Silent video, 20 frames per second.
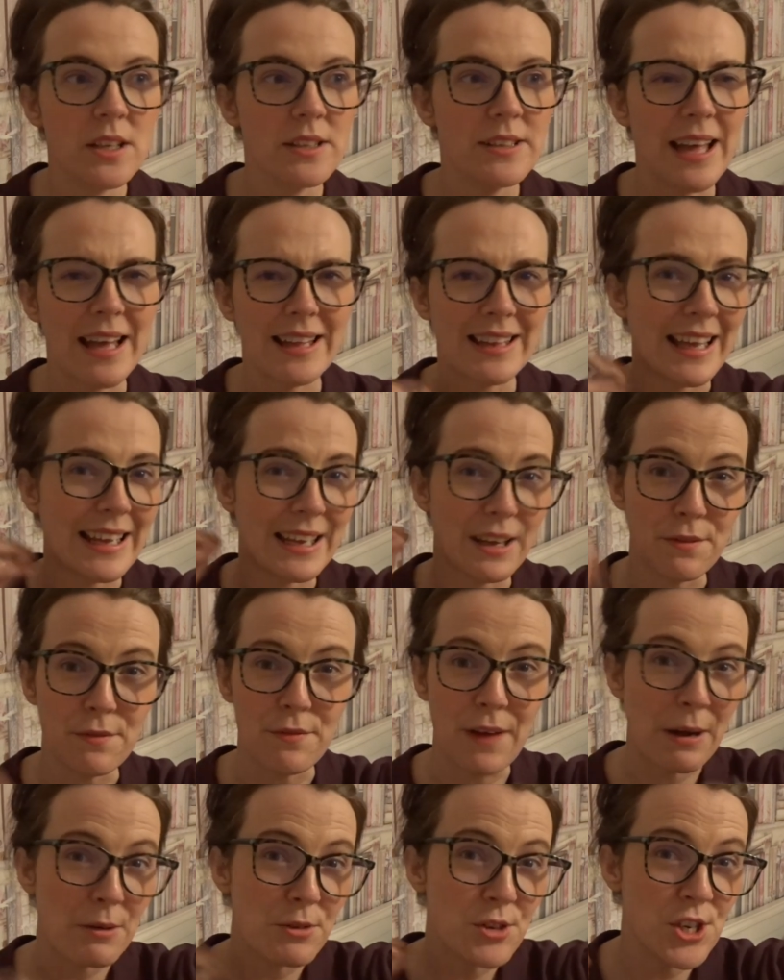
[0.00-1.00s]
like
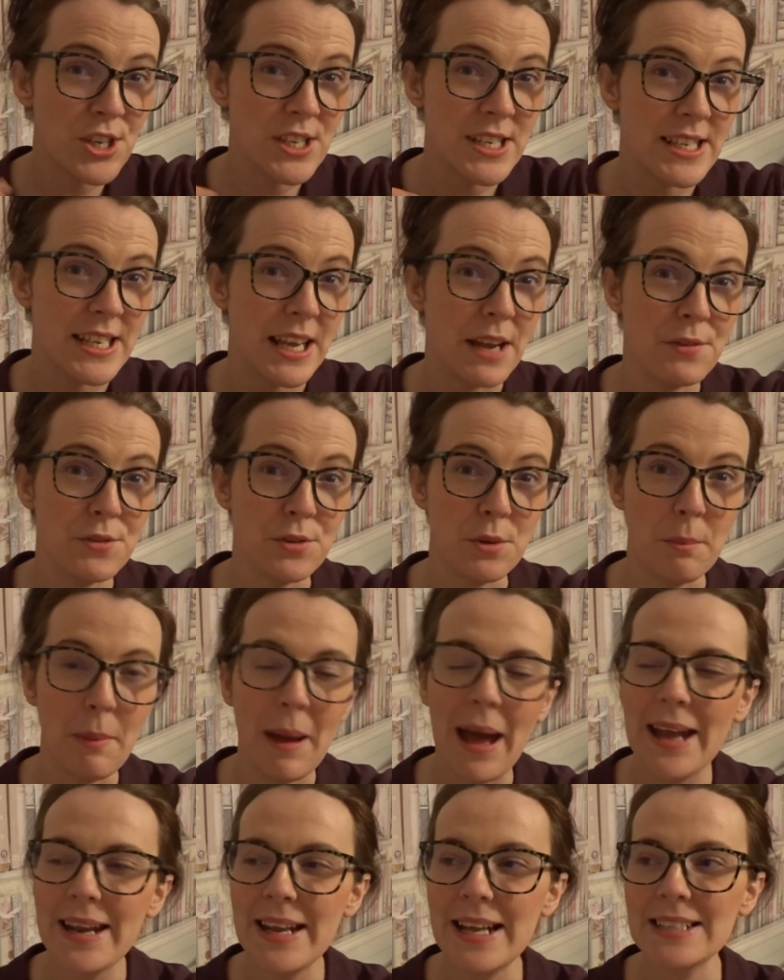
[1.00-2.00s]
voucher to save some
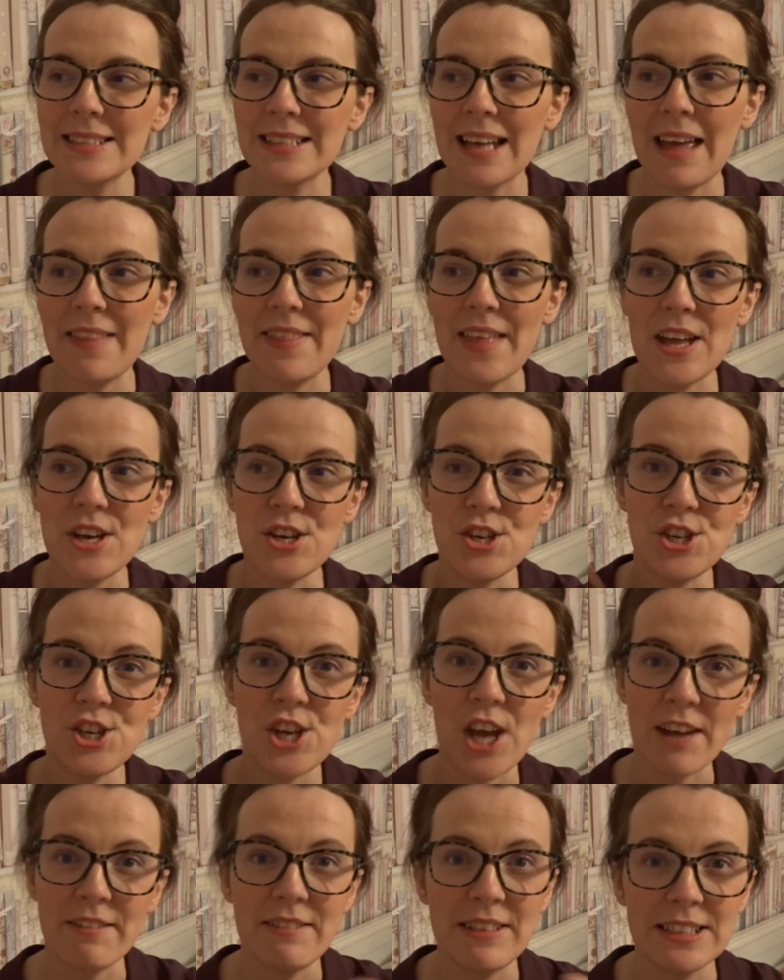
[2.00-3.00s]
pennies, and then
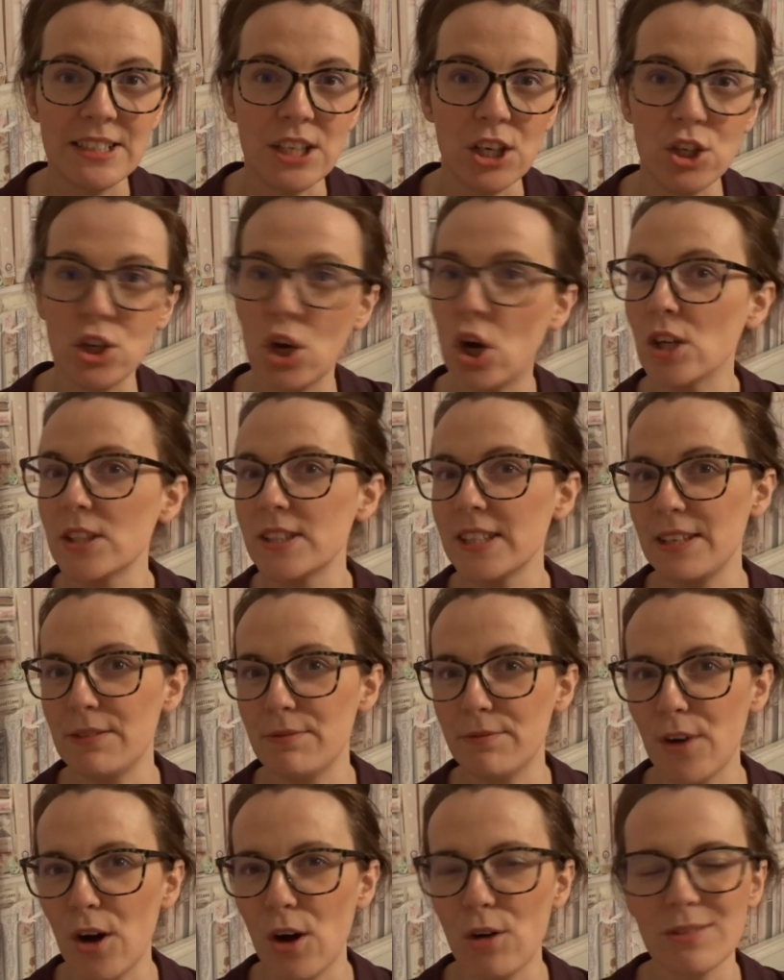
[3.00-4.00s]
Cherryz got
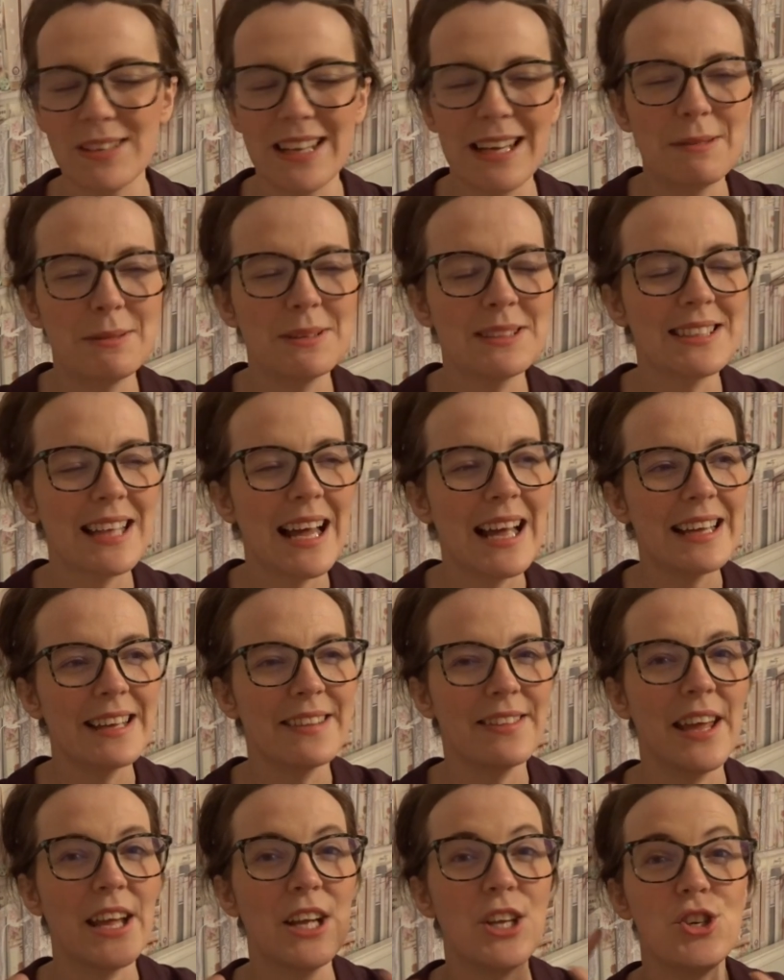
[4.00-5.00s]
involved. It was
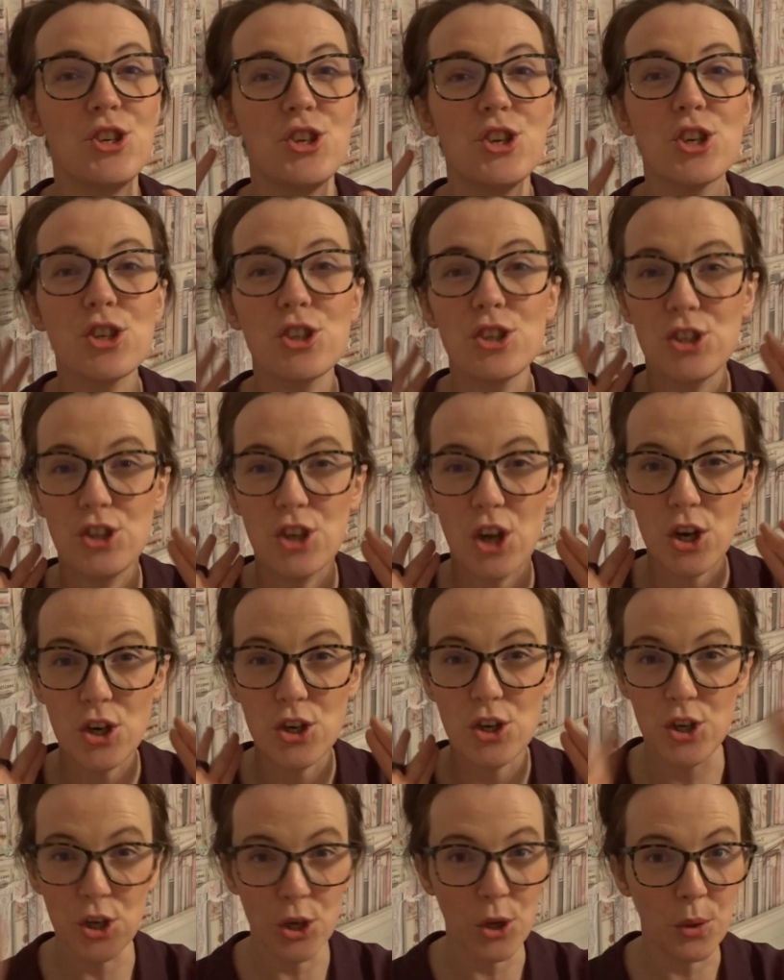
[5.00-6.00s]
like they just
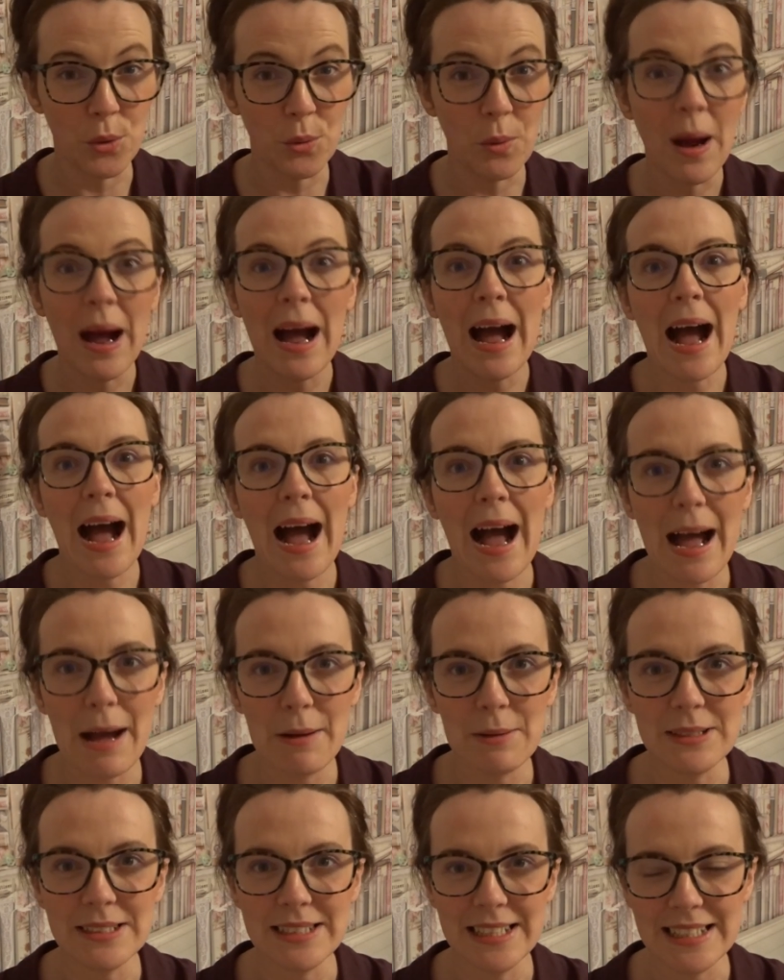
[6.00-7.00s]
knew I
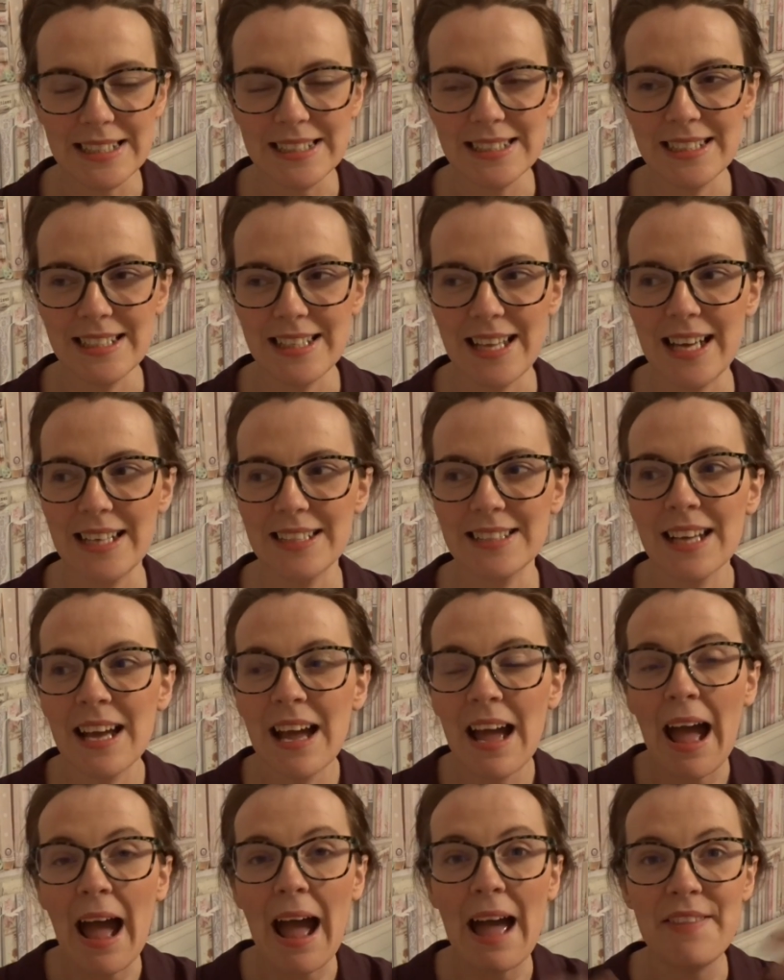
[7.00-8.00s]
was into this,
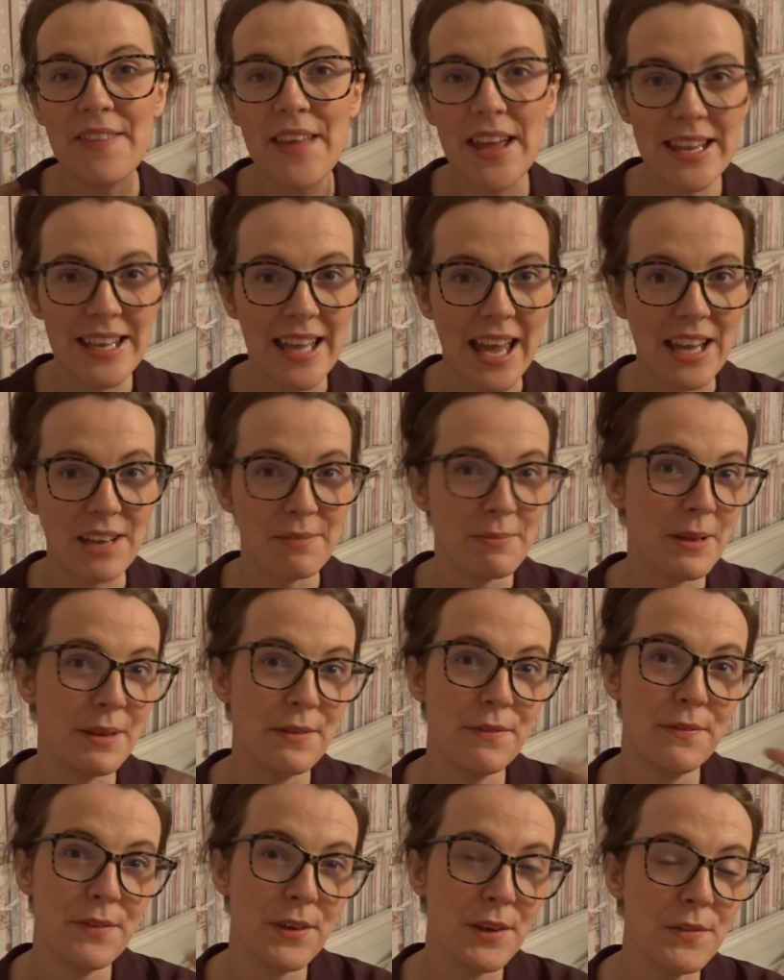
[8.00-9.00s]
and they gave me
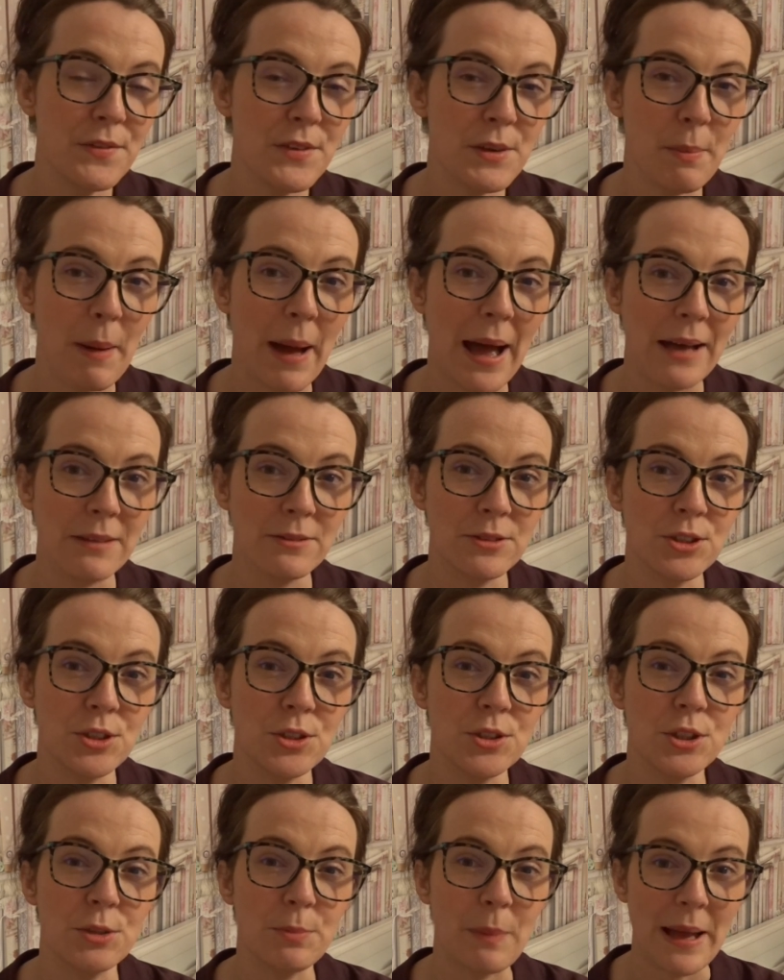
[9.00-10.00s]
£50
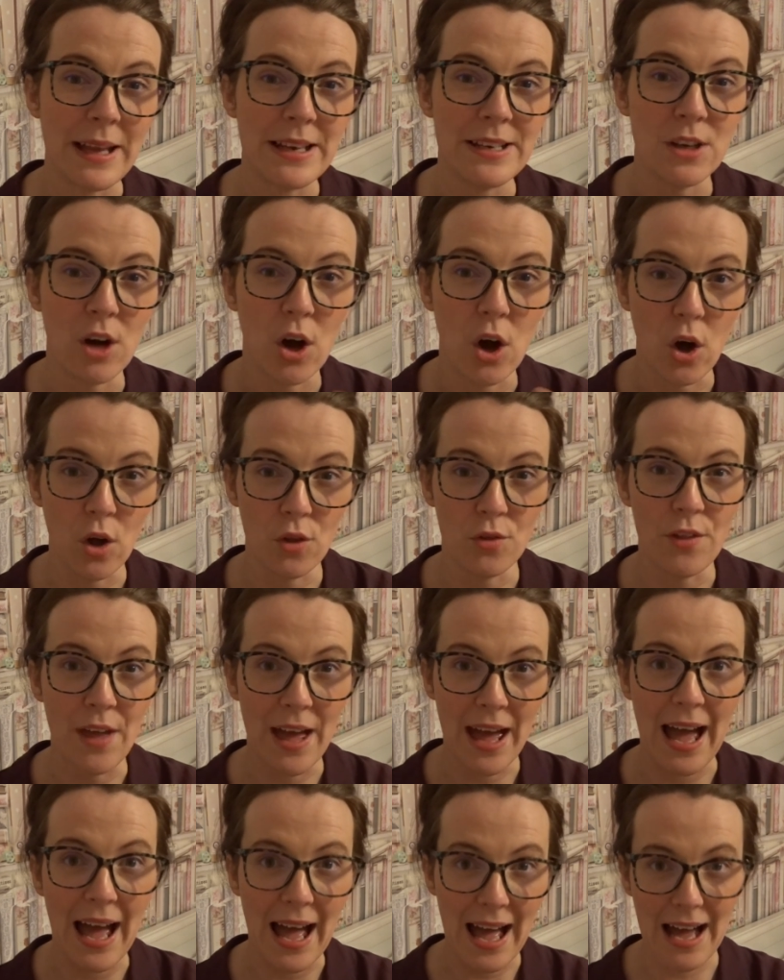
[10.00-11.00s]
to spend on
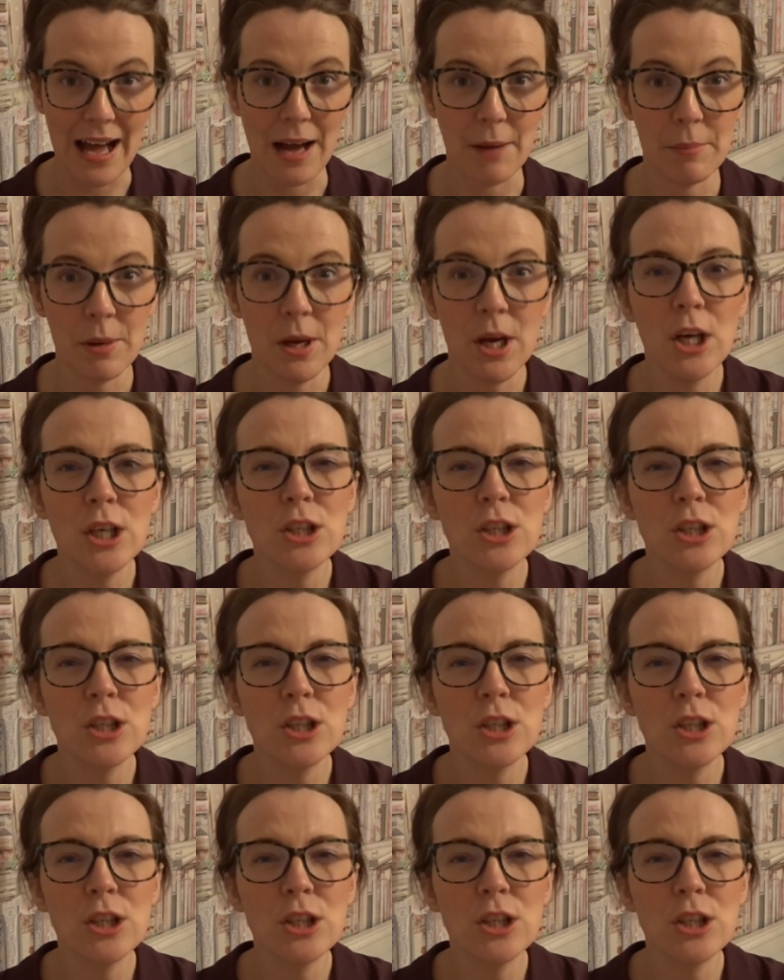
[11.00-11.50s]
their app.